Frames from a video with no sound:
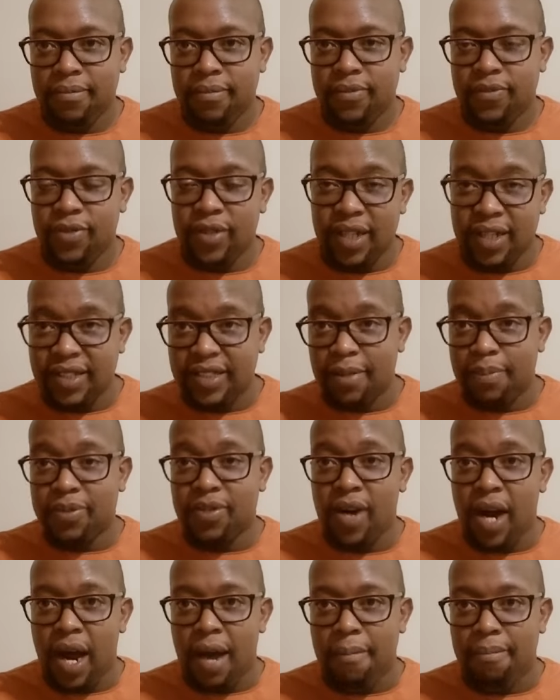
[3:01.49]
If you can
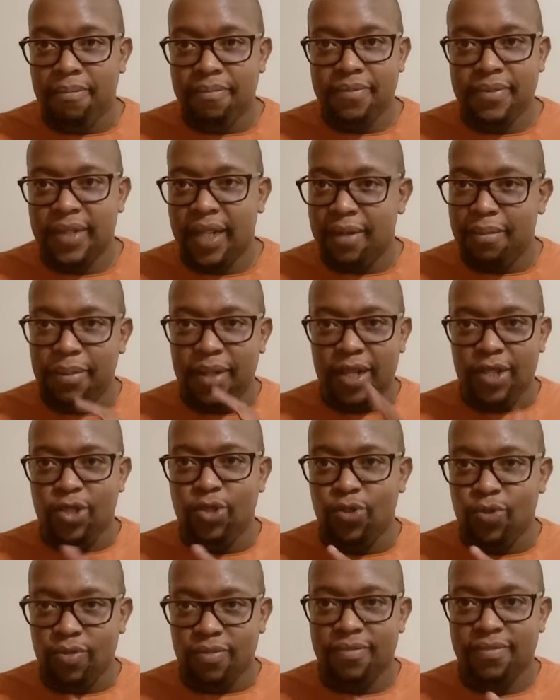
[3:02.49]
subscribe, let me and
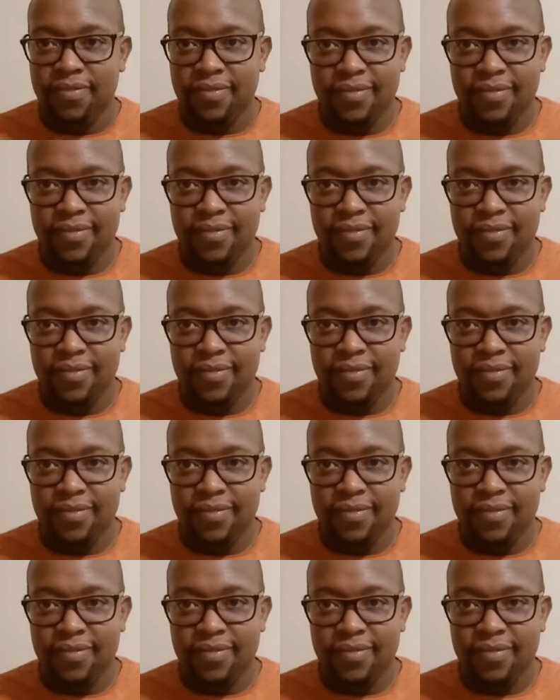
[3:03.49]
you.